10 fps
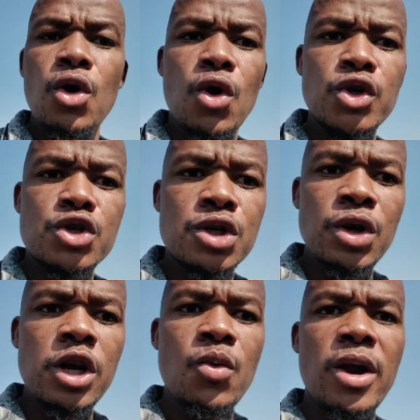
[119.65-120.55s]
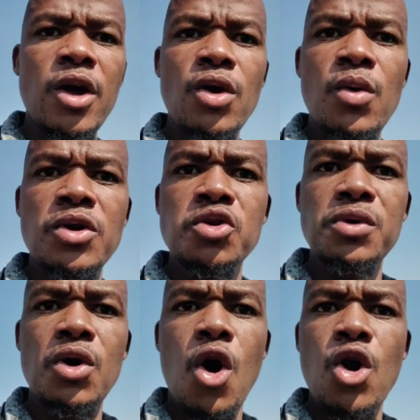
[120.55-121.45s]
controlling, where now you don't want to
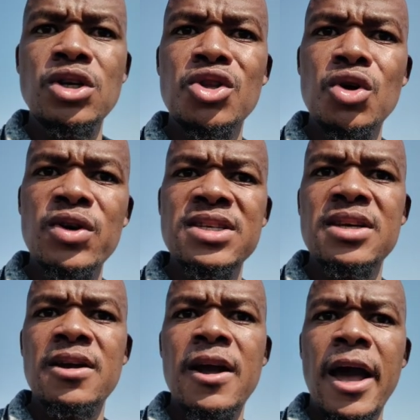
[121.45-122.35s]
be called toxic,